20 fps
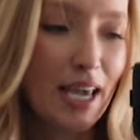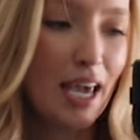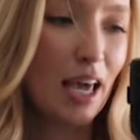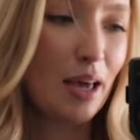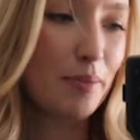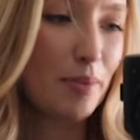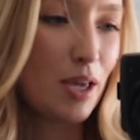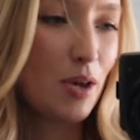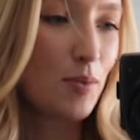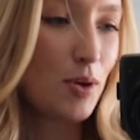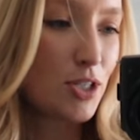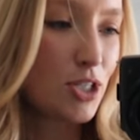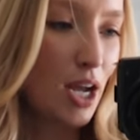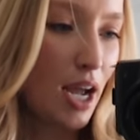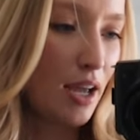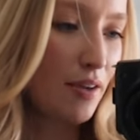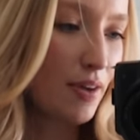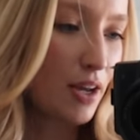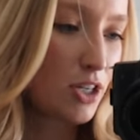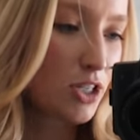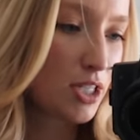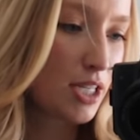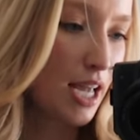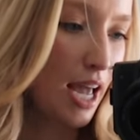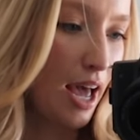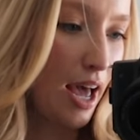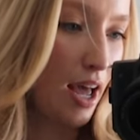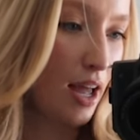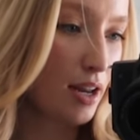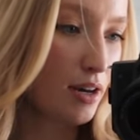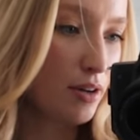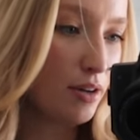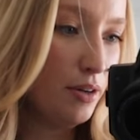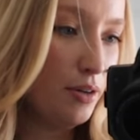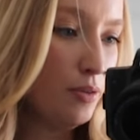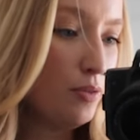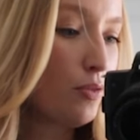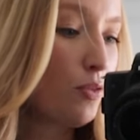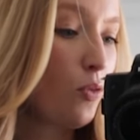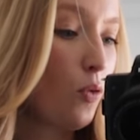cami, which I have actually had
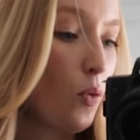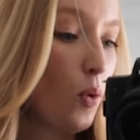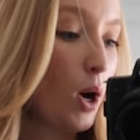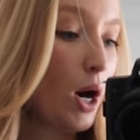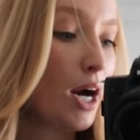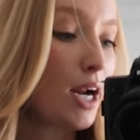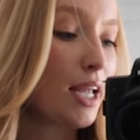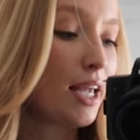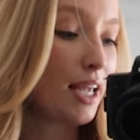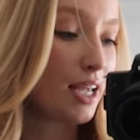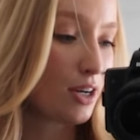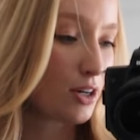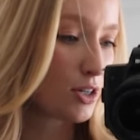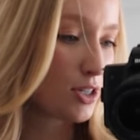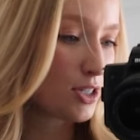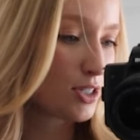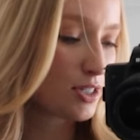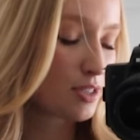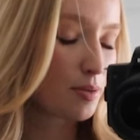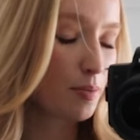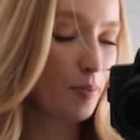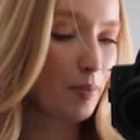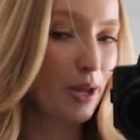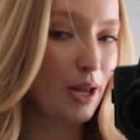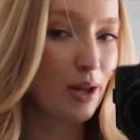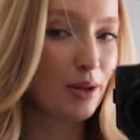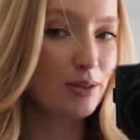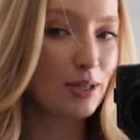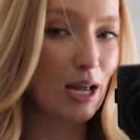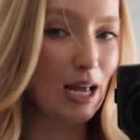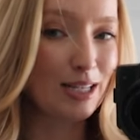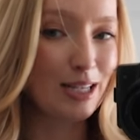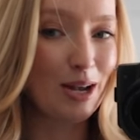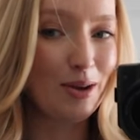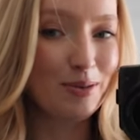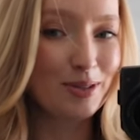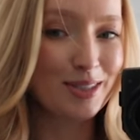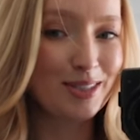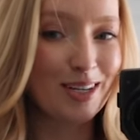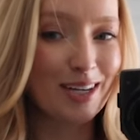for years, but as I
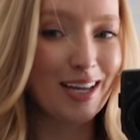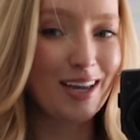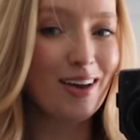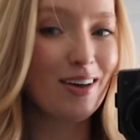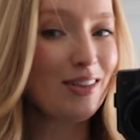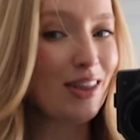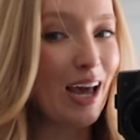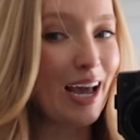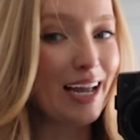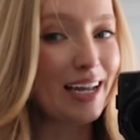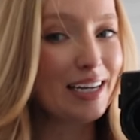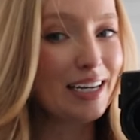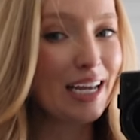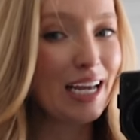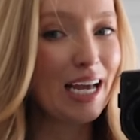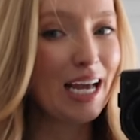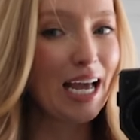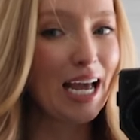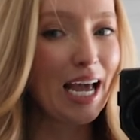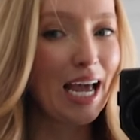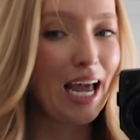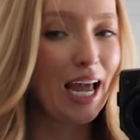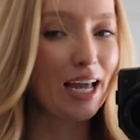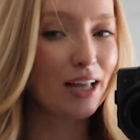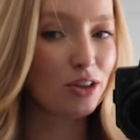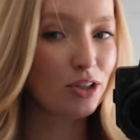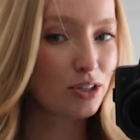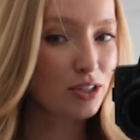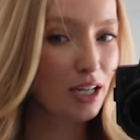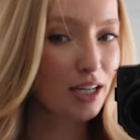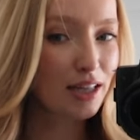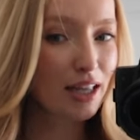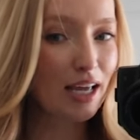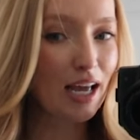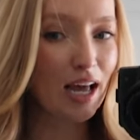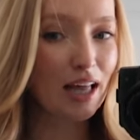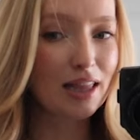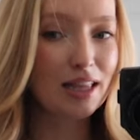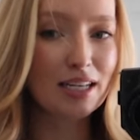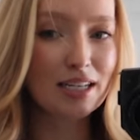was looking online, it looked like they
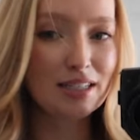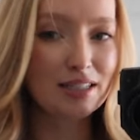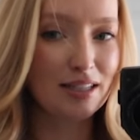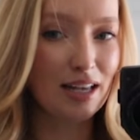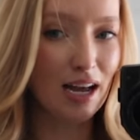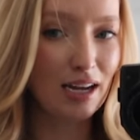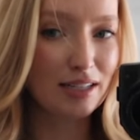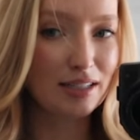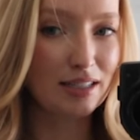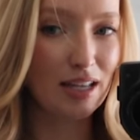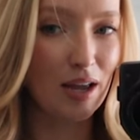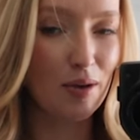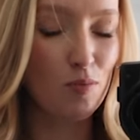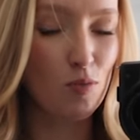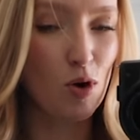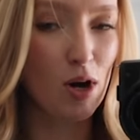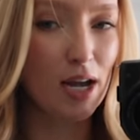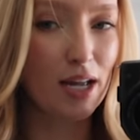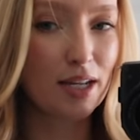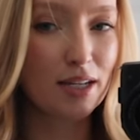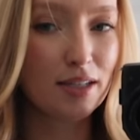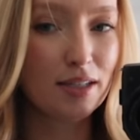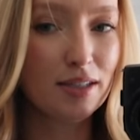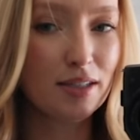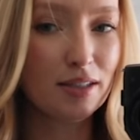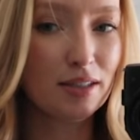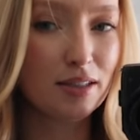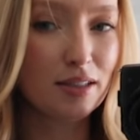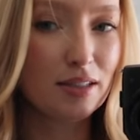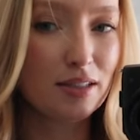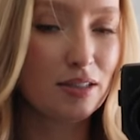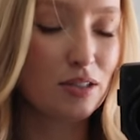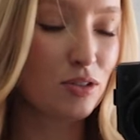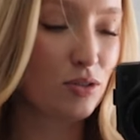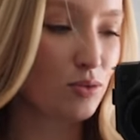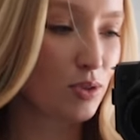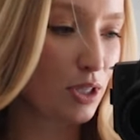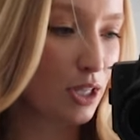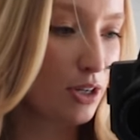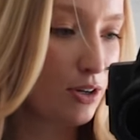had the exact same one. This is
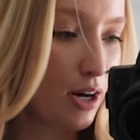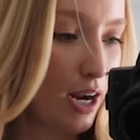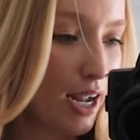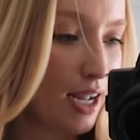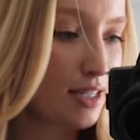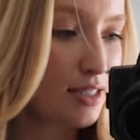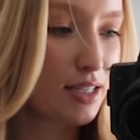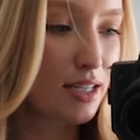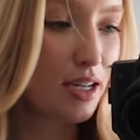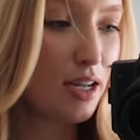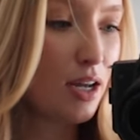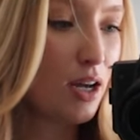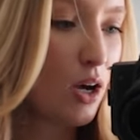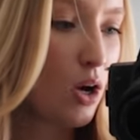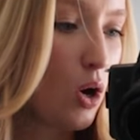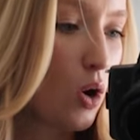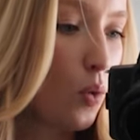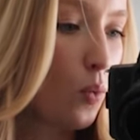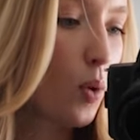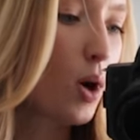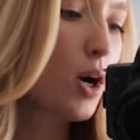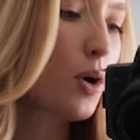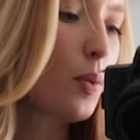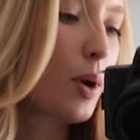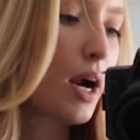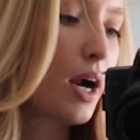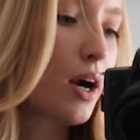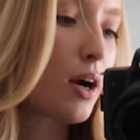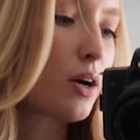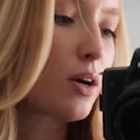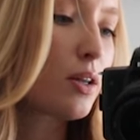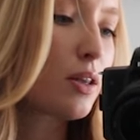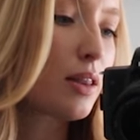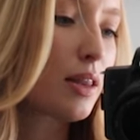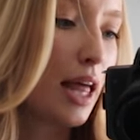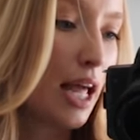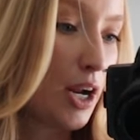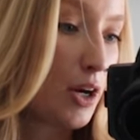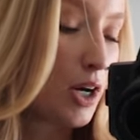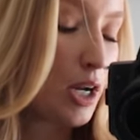a really great workwear
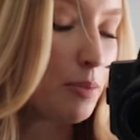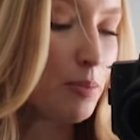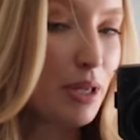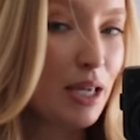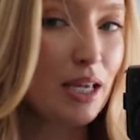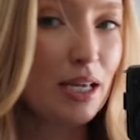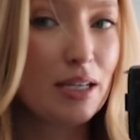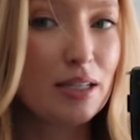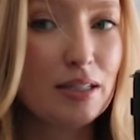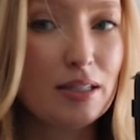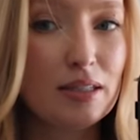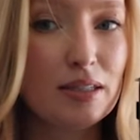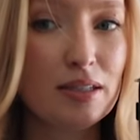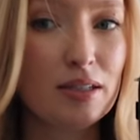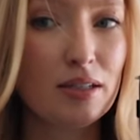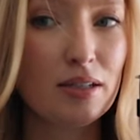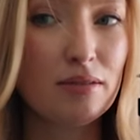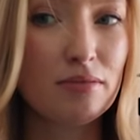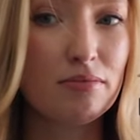layering piece,